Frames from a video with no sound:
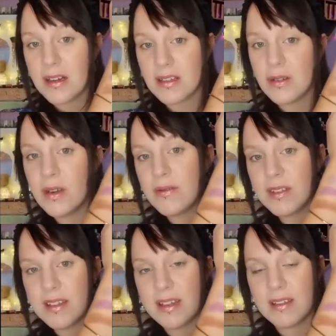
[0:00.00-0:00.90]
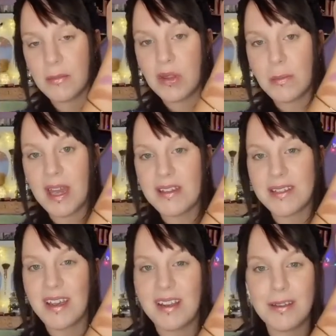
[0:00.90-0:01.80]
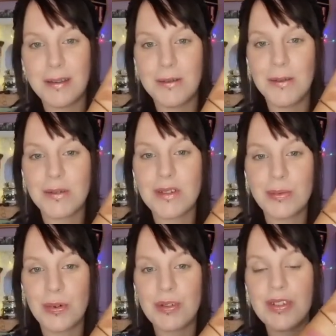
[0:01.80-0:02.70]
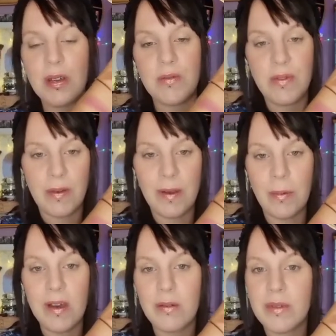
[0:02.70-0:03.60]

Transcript: I do have to say some of the matte shades do not swatch very well,